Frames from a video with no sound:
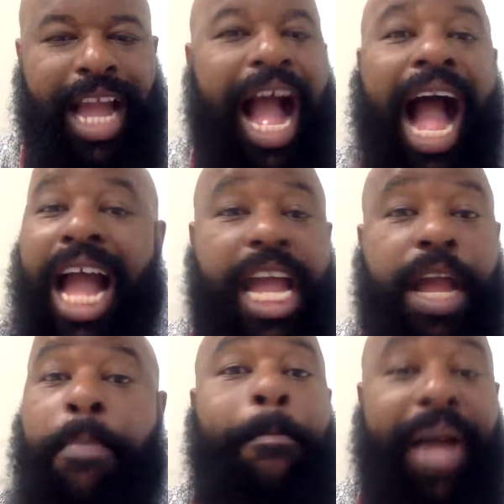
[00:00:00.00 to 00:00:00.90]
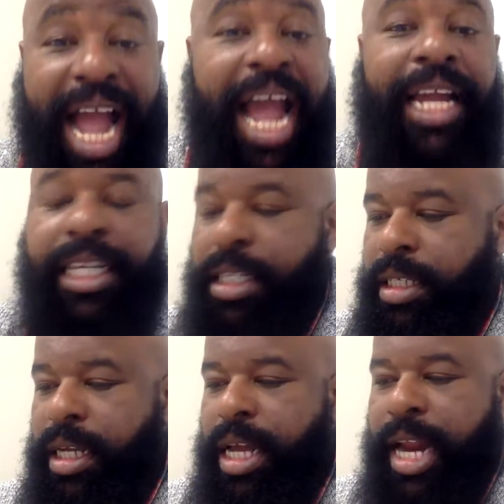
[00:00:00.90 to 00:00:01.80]
I am back,
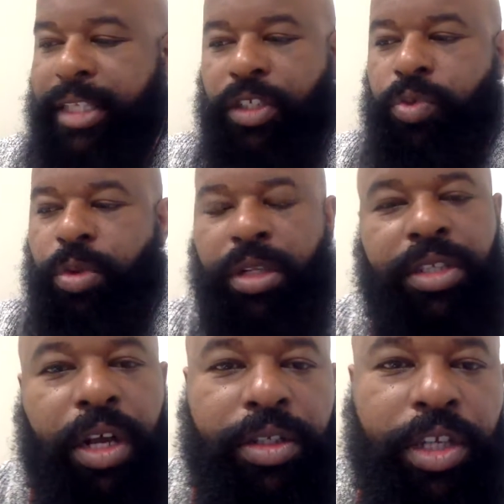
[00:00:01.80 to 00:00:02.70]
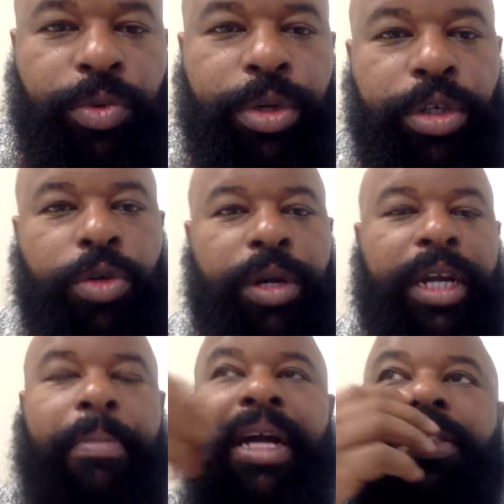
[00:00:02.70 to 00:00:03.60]
and I just want to talk to you real
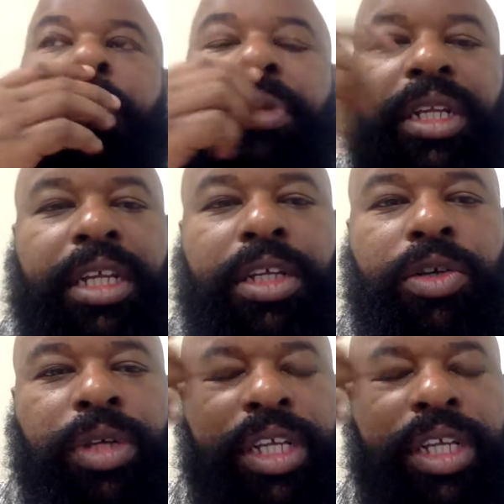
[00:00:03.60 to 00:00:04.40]
quick about some political